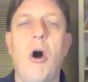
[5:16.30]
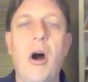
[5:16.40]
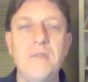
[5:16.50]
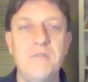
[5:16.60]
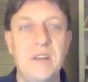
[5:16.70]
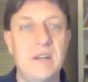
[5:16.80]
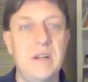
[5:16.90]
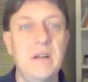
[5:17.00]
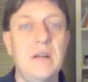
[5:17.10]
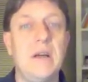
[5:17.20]

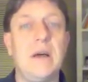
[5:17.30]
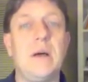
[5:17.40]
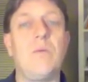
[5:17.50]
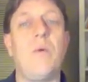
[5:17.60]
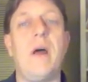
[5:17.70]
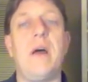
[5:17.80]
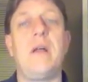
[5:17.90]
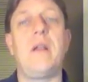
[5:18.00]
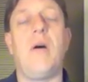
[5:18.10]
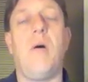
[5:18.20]
Often,
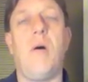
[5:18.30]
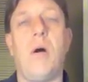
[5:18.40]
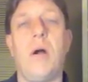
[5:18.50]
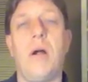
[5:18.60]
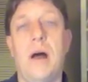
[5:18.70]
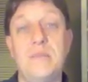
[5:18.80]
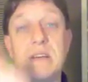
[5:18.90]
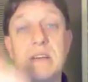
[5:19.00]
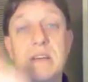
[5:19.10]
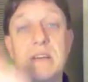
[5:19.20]
when R
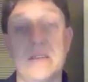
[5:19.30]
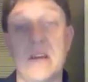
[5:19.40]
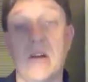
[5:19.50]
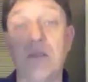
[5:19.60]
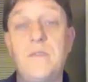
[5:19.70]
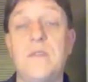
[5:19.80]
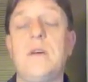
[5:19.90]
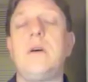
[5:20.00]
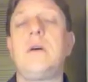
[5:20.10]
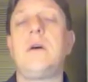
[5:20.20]
updates itself,
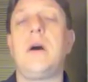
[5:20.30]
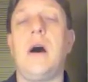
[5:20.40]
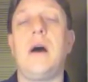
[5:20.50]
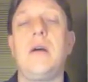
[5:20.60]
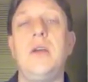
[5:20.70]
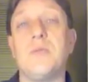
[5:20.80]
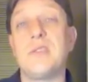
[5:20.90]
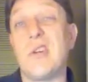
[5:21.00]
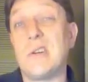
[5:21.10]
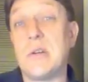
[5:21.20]
you will
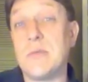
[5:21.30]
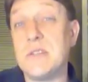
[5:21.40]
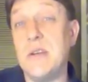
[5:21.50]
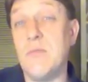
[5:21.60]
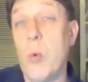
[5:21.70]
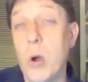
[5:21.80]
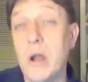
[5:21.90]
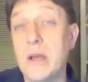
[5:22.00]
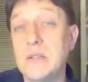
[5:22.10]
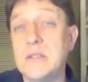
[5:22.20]
start to receive
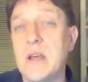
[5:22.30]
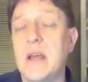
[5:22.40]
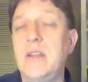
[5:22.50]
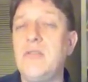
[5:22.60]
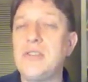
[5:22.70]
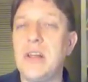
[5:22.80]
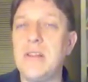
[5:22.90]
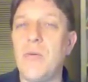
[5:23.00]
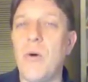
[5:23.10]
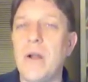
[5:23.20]
warnings, and usually
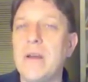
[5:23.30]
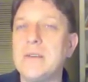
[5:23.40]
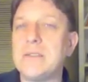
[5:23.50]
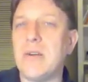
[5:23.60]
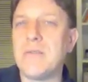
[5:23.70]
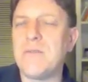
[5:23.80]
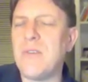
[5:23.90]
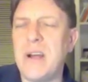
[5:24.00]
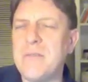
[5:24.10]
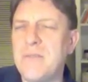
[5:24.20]
the warnings are
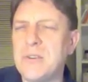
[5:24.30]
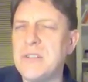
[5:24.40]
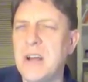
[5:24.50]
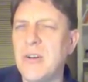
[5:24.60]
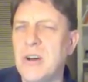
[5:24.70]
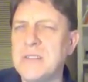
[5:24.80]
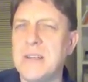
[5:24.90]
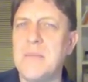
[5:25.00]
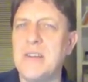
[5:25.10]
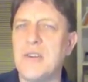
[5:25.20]
at first not
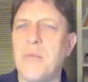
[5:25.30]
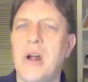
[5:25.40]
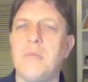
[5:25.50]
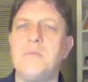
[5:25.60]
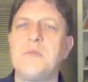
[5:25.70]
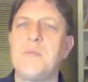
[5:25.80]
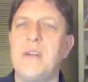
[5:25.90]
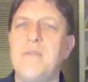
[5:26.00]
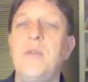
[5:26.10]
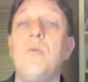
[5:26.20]
causing major problems, but
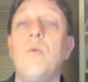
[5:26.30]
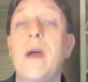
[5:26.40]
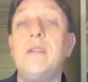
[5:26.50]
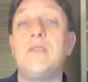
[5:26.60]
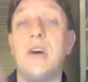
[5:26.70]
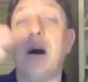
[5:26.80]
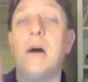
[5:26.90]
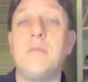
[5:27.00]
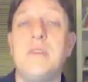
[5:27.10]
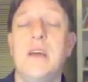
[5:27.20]
if you wait to
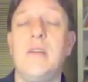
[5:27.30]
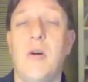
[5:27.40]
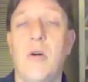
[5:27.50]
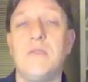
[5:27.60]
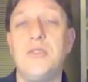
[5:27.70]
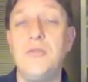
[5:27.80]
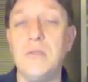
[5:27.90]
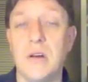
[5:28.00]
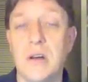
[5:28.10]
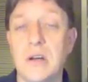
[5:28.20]
update R too
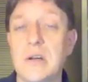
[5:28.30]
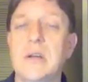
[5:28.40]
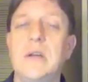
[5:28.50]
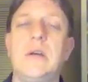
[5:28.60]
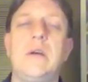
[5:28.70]
long,